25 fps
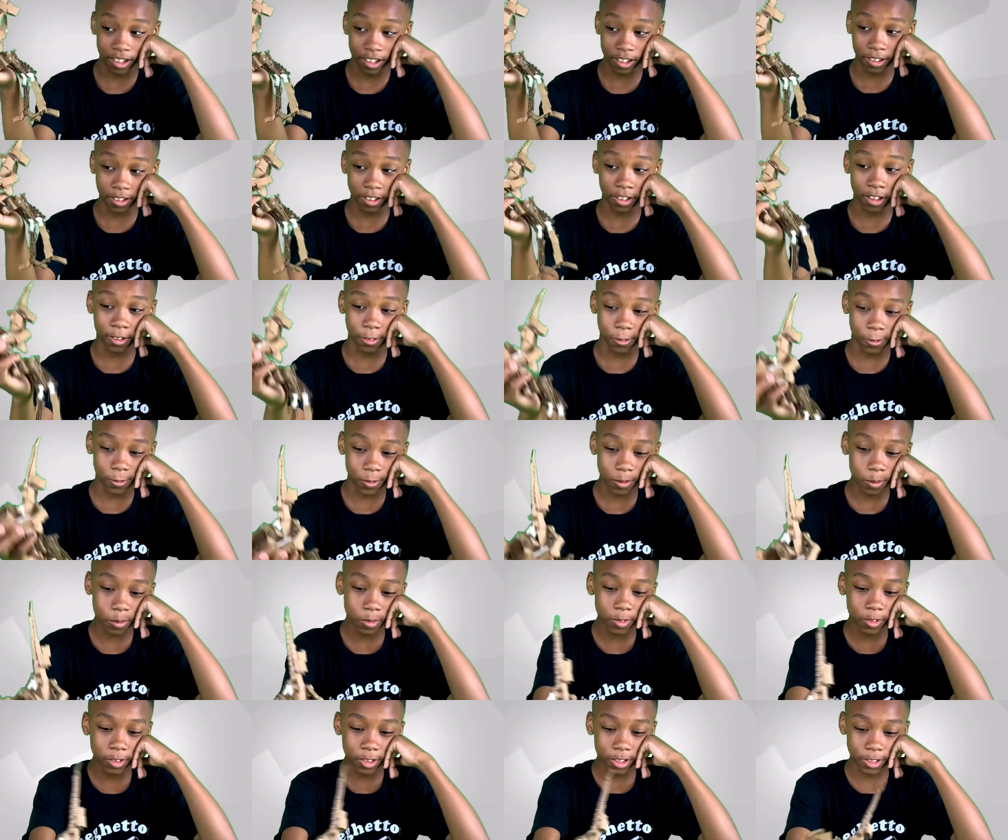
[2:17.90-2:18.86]
I
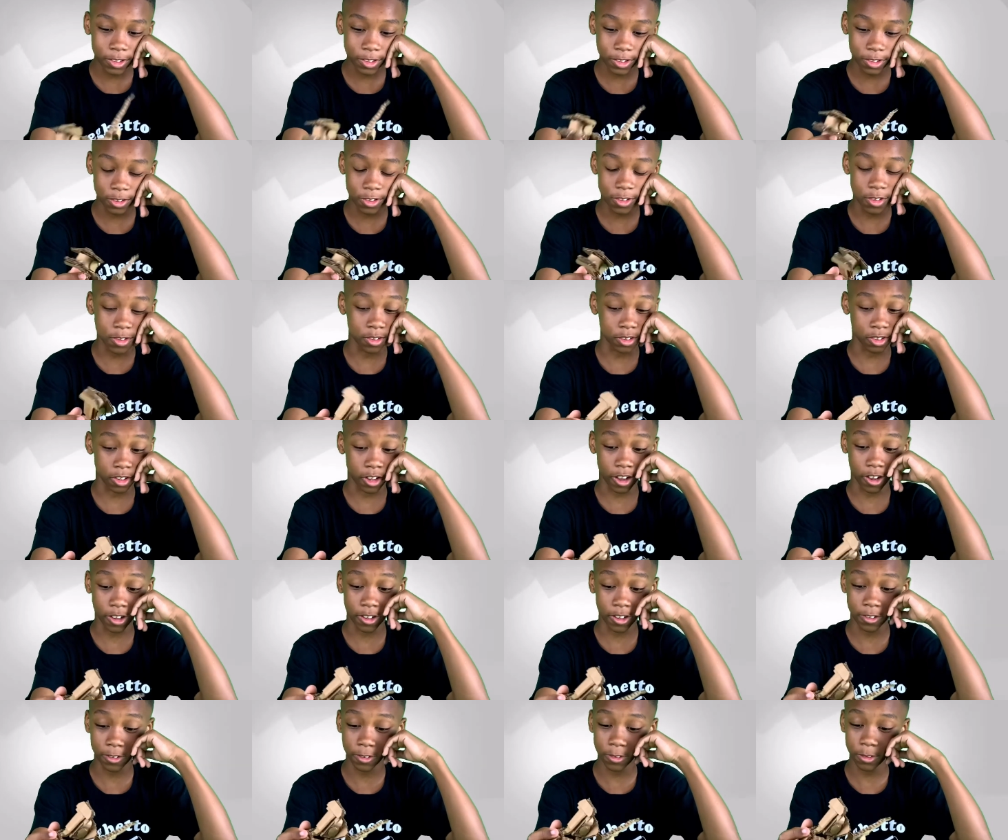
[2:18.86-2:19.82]
normally just use hot
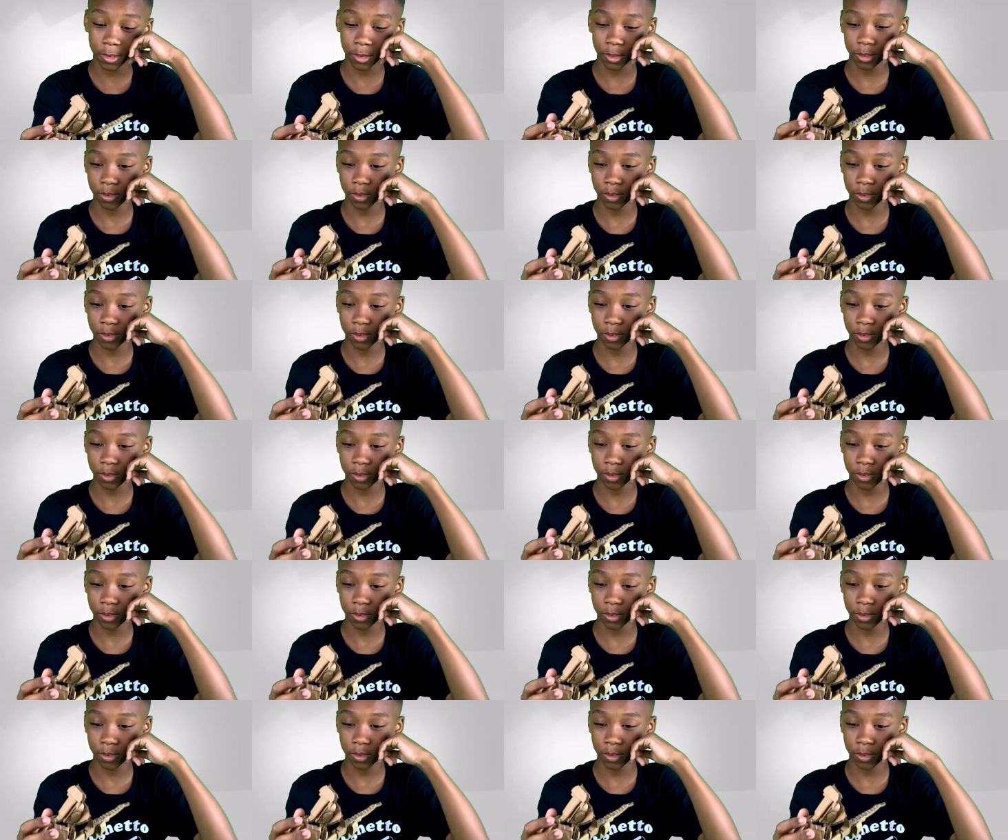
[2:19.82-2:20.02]
glue.